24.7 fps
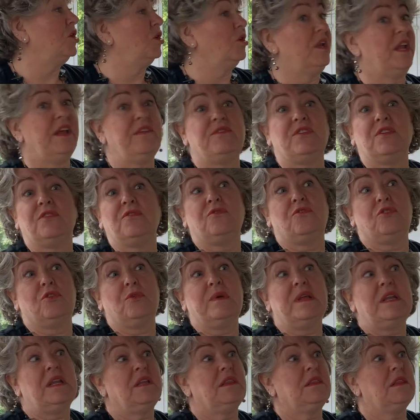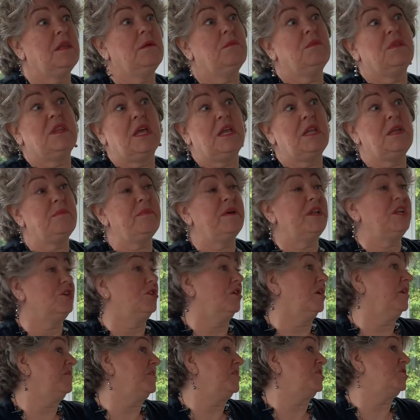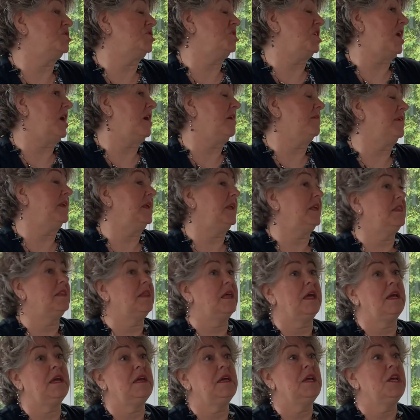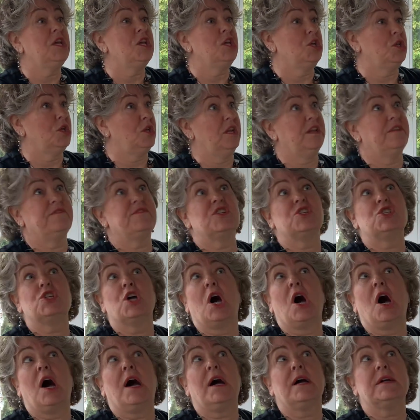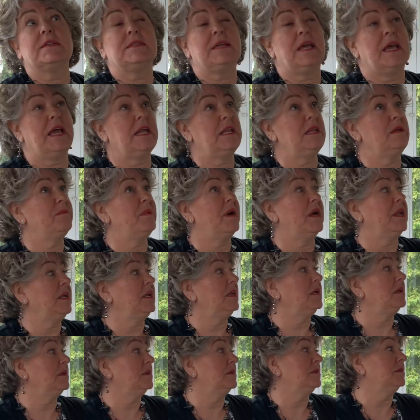don't have to do anything with anybody. You don't have to share anything. You don't have to talk to anybody.